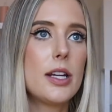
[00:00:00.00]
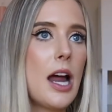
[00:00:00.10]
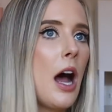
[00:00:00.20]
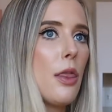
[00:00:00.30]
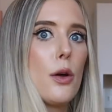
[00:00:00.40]

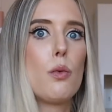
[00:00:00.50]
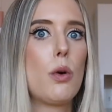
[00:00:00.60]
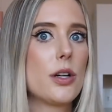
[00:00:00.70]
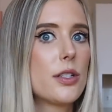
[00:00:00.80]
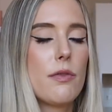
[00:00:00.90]
not the
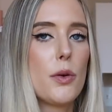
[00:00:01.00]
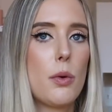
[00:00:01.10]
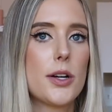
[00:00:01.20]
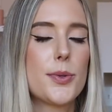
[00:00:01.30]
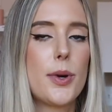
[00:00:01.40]
worst of the
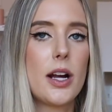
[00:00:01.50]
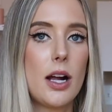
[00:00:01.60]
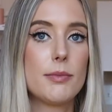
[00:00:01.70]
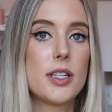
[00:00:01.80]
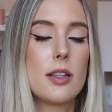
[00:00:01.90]
worst when it
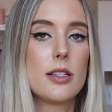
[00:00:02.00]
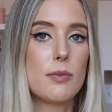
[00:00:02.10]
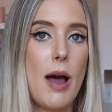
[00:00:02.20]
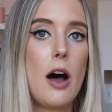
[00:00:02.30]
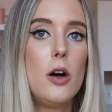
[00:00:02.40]
comes to the
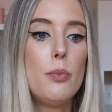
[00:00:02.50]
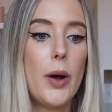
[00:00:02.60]
smell,